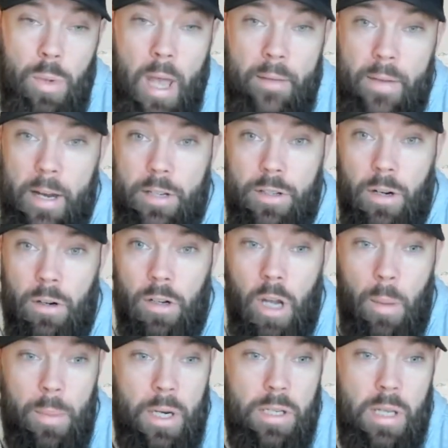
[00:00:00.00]
We have external
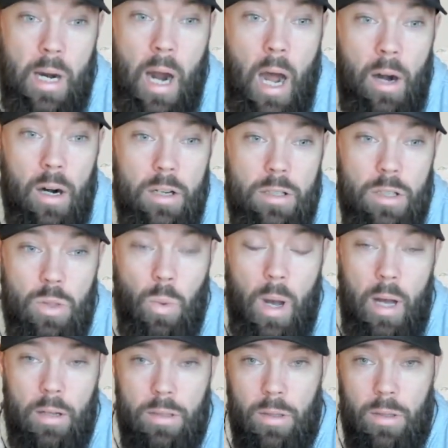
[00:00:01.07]
companies that hire us as well.